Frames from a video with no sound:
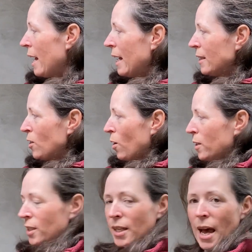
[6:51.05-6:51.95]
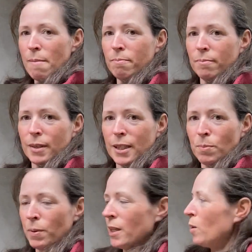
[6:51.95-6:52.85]
It's got a stem, it's
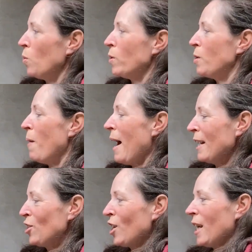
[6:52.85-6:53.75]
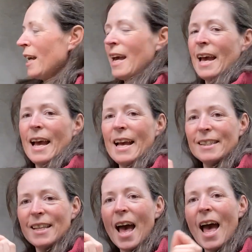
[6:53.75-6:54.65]
been in the water, but actually
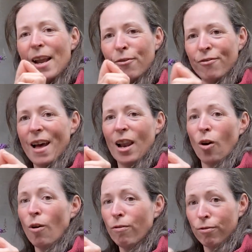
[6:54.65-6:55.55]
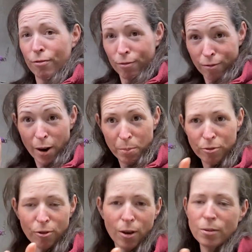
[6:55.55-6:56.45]
its head fell off right
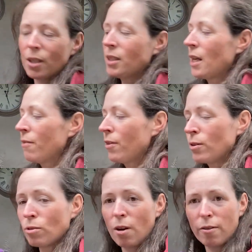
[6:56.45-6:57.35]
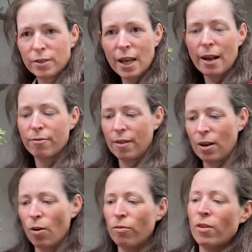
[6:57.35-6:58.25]
before I was going to take the photograph. Its head fell
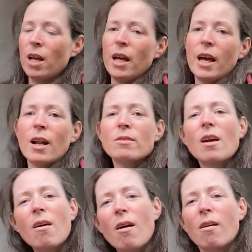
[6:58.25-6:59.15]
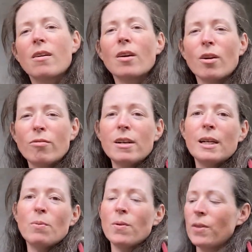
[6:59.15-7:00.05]
off. I was like, oh God, I
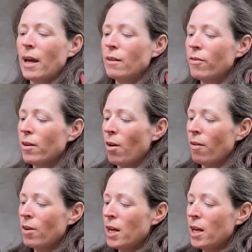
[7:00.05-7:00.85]
really want that in the photograph.